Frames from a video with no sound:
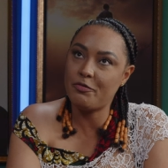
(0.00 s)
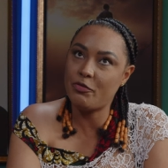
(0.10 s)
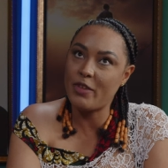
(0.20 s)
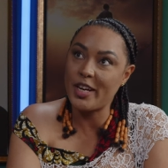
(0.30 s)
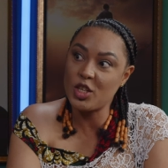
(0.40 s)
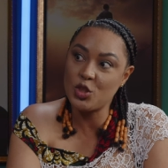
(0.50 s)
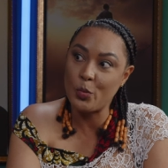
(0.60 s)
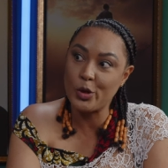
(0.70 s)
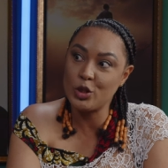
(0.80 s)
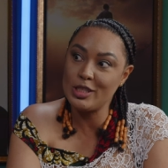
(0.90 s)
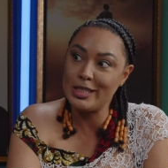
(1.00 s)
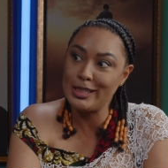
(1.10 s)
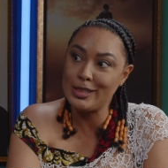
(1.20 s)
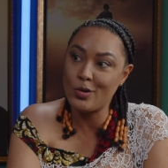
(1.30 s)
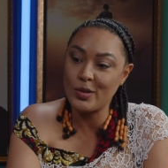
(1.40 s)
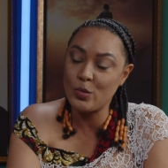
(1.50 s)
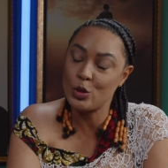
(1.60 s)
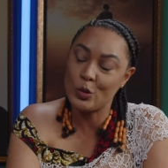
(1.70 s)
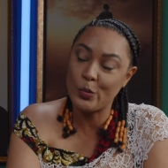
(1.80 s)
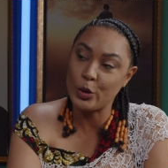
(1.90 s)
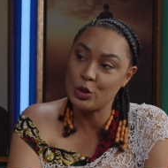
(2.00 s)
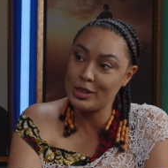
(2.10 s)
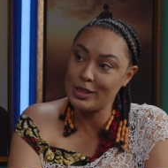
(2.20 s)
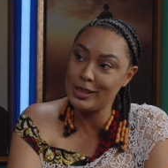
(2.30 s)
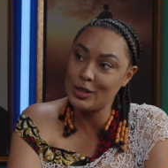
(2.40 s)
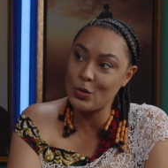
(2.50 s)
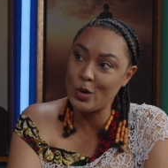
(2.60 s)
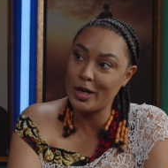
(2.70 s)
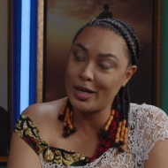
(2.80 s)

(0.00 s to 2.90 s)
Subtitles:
Financial purchases or emotional purchases or